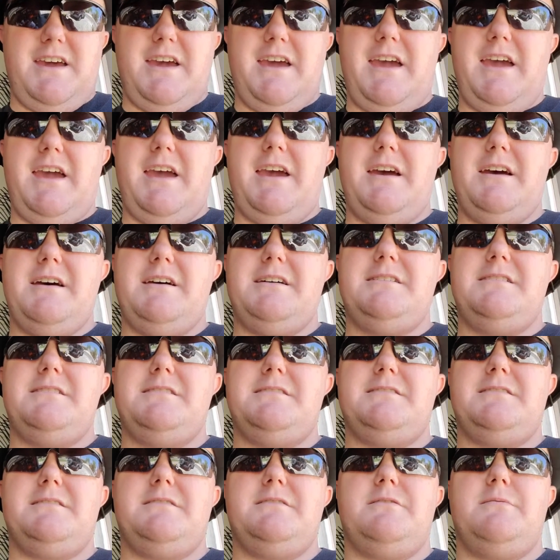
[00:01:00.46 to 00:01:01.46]

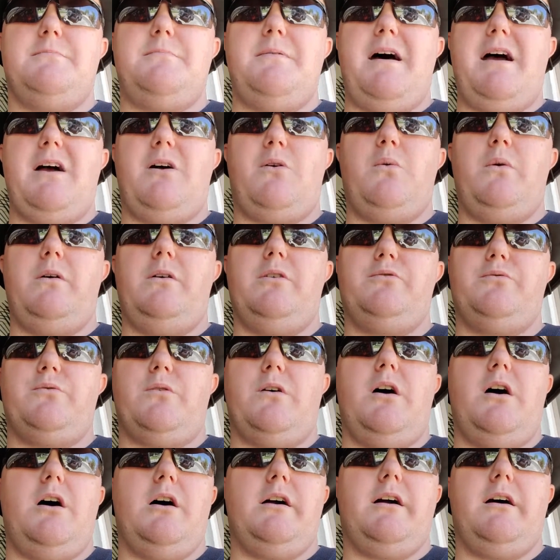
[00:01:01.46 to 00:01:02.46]
And the back wheels were
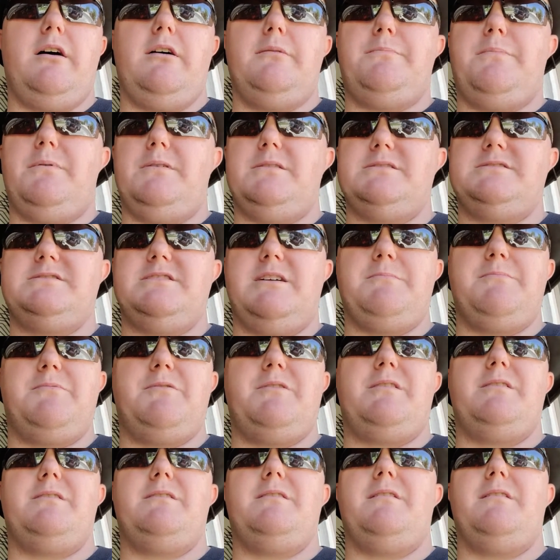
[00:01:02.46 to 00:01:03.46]
hung up on something.